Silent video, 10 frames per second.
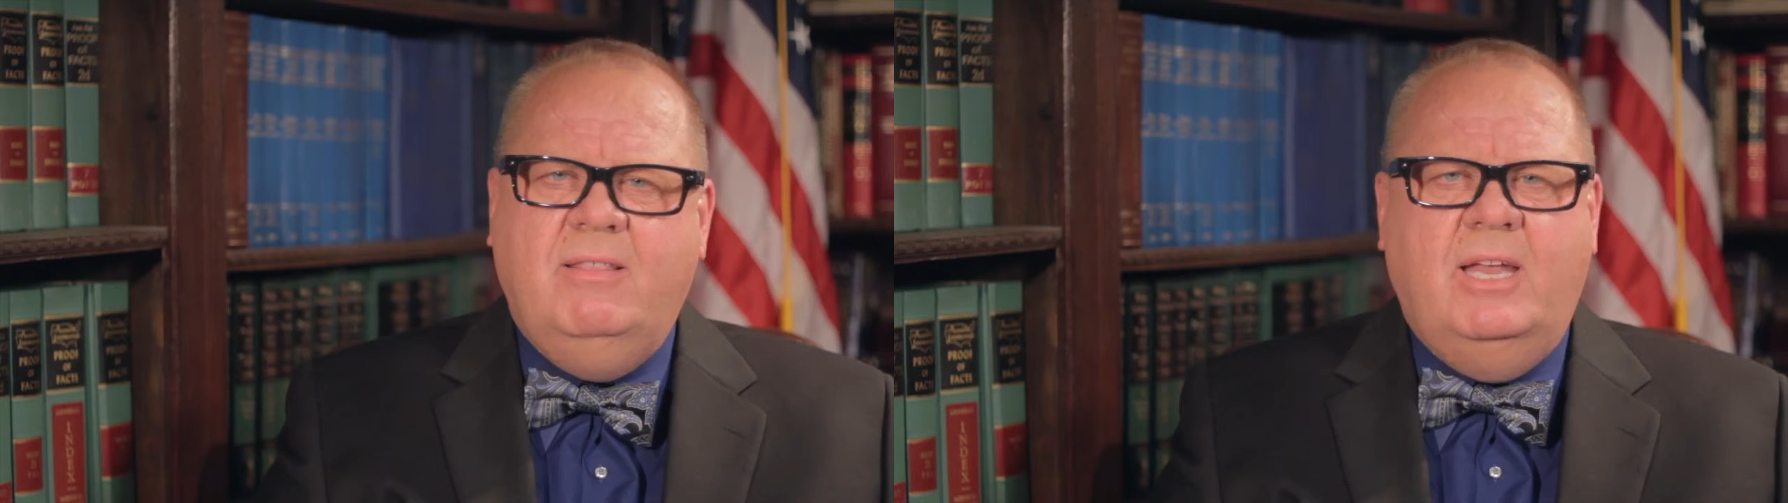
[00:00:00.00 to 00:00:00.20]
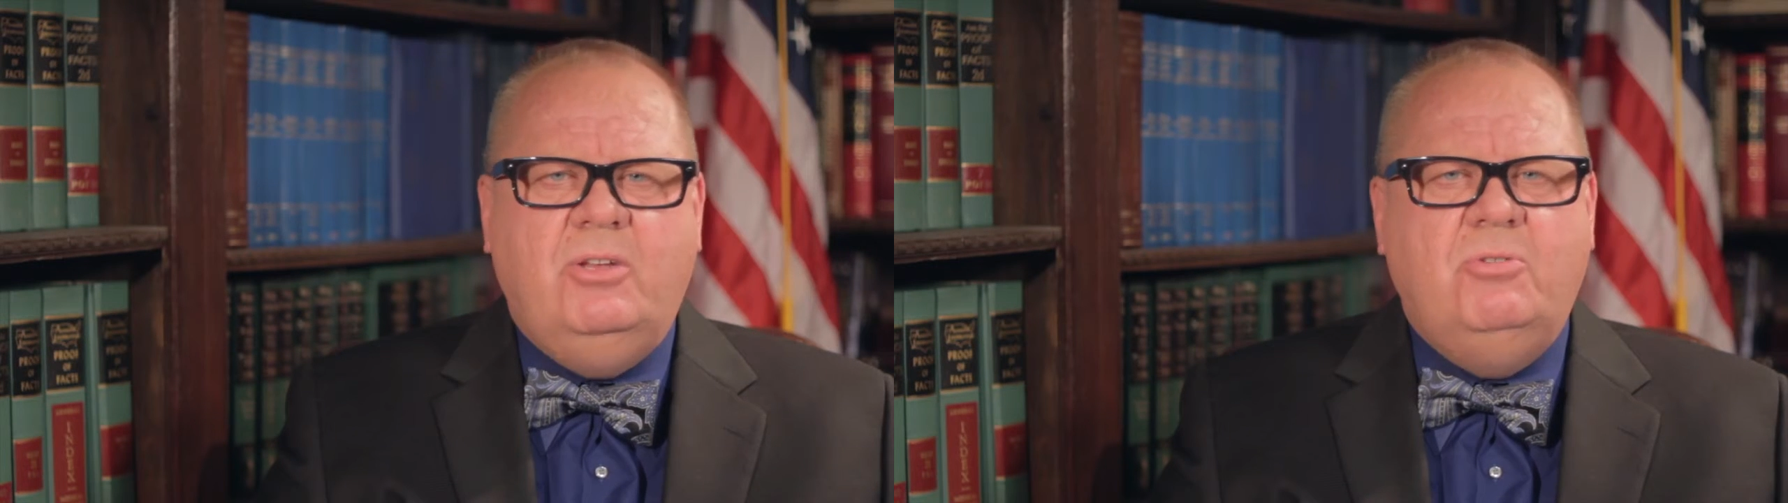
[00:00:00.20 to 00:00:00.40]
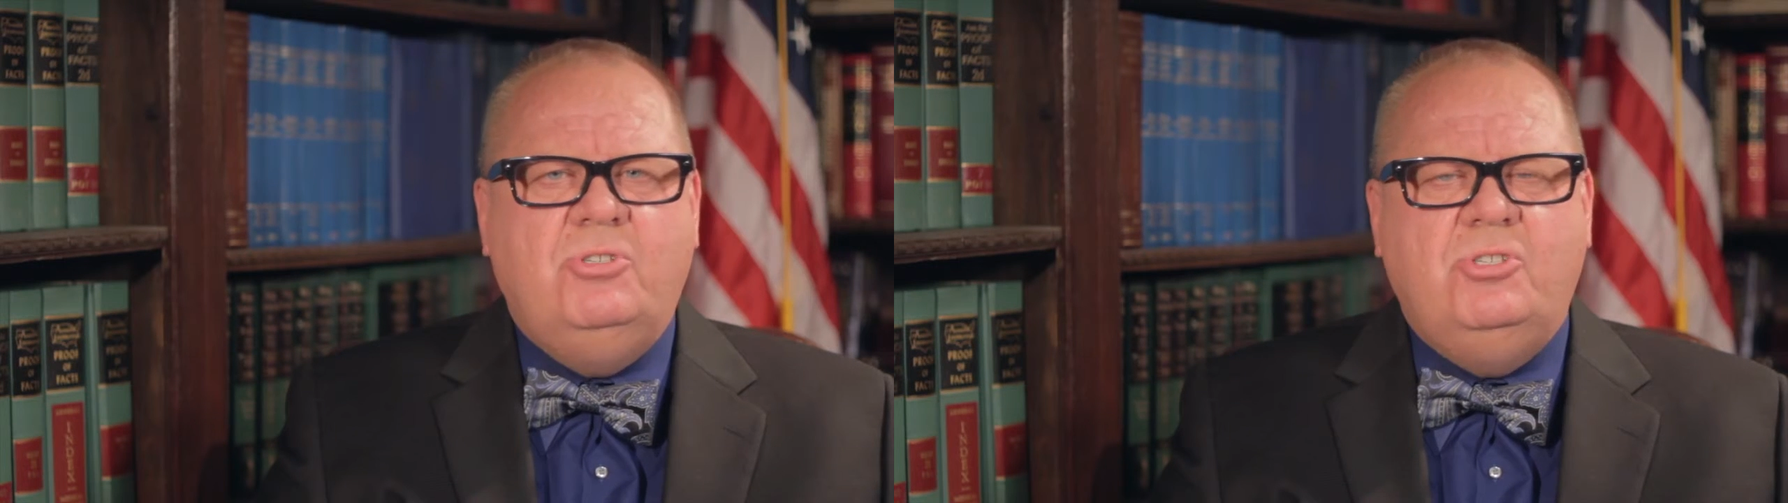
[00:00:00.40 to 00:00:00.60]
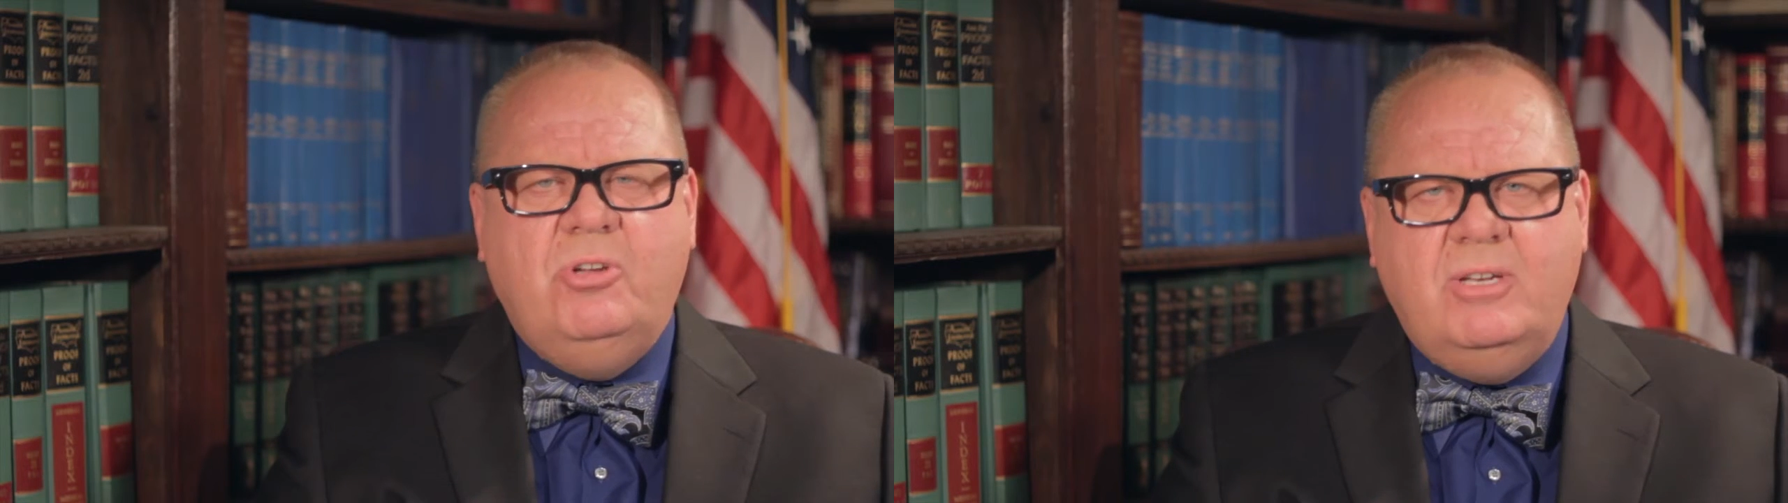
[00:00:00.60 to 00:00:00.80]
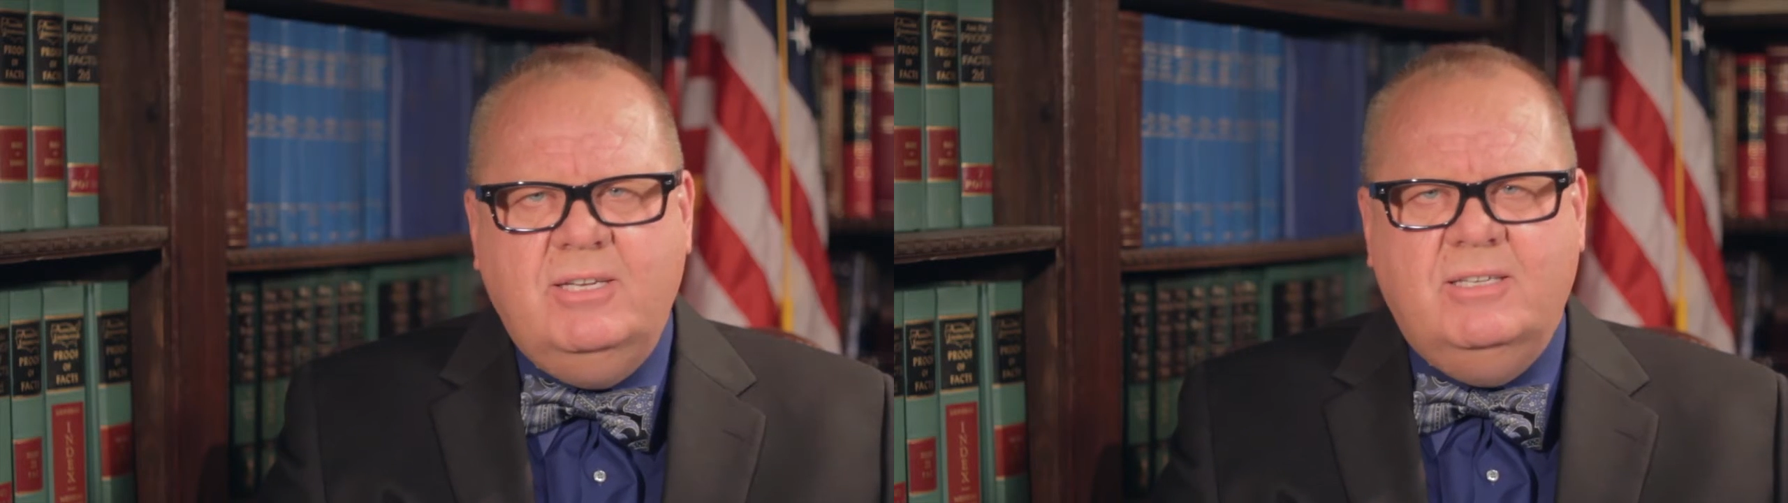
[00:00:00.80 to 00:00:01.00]
that you
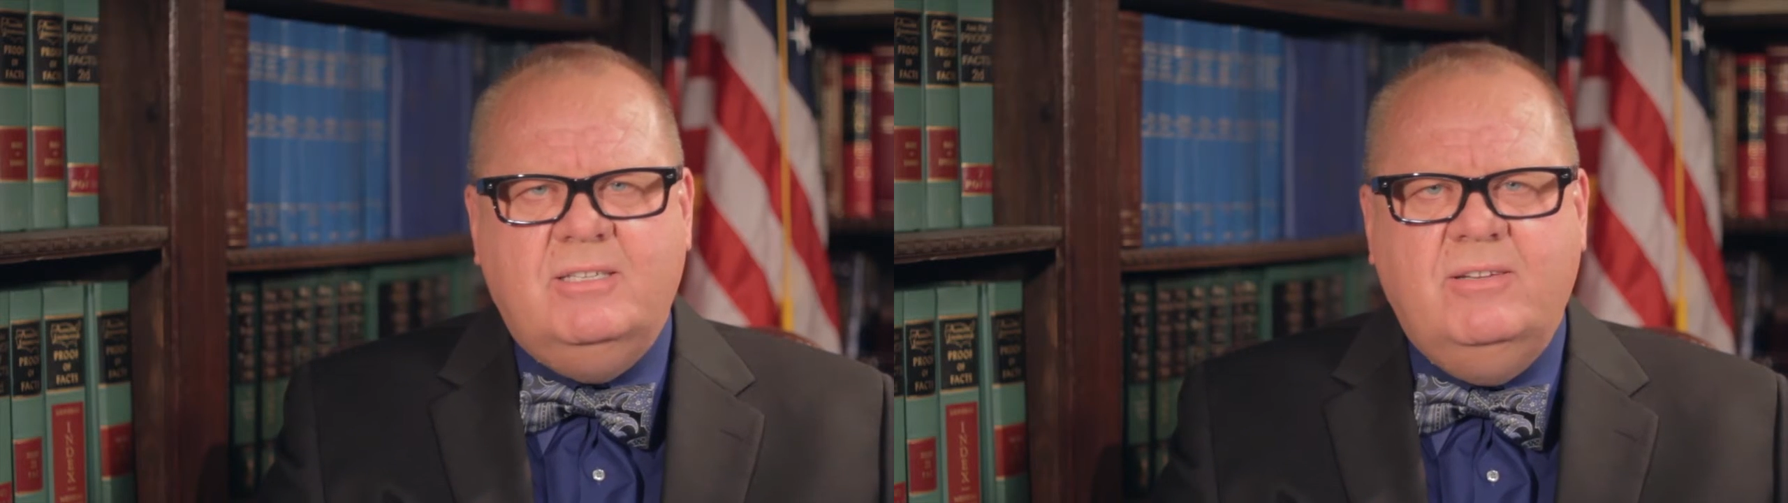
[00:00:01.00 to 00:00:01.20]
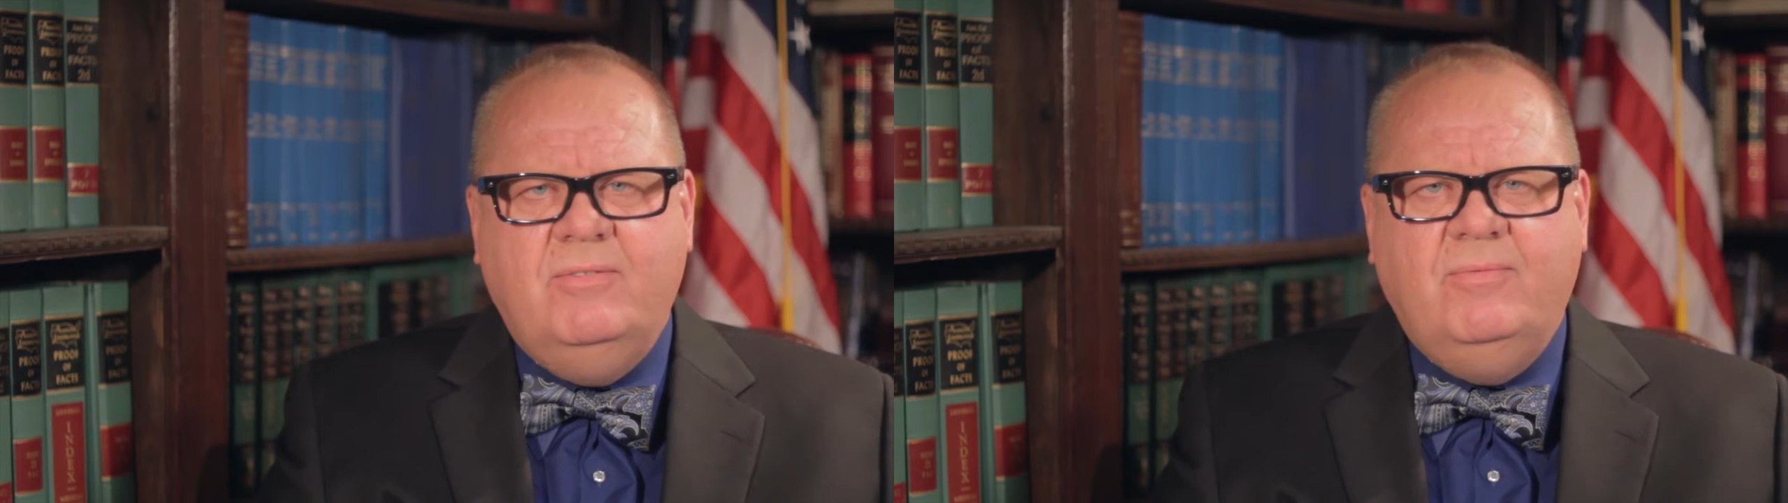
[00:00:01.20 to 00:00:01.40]
shouldn't.